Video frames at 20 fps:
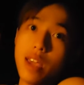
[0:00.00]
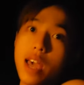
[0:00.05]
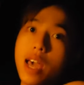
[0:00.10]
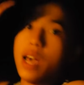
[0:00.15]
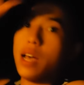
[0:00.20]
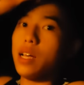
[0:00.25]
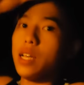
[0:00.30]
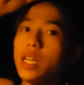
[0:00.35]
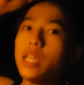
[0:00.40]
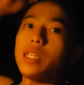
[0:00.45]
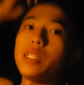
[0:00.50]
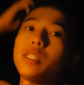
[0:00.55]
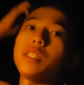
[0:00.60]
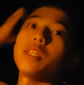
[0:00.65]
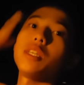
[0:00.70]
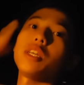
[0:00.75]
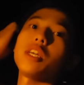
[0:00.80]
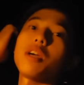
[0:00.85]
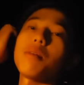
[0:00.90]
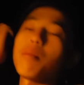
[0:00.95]
yeah,
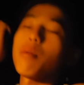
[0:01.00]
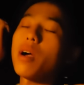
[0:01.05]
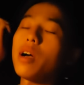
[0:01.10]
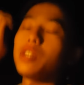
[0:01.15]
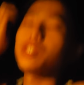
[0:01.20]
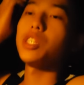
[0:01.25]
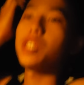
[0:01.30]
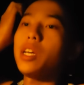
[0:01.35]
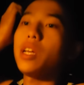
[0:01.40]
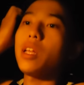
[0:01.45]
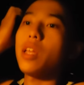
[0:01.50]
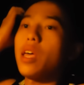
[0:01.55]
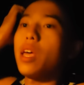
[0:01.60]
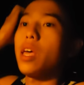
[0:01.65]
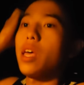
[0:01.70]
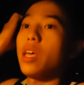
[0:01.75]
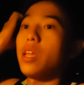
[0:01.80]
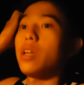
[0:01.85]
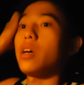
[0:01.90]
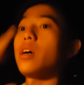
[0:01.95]
Syndicate Project
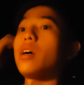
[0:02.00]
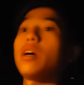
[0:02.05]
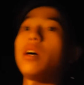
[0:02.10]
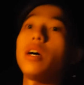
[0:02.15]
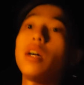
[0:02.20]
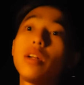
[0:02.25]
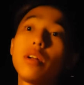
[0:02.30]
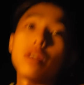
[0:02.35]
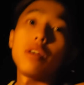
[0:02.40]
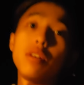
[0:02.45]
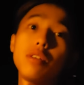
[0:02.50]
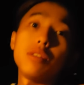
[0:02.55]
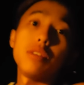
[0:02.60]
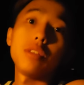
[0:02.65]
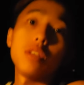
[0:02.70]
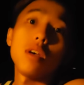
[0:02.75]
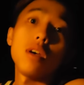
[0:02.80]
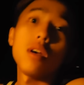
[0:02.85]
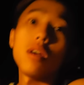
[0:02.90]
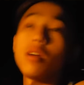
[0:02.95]
and uh,
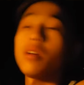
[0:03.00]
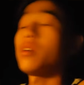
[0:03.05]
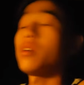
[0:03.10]
others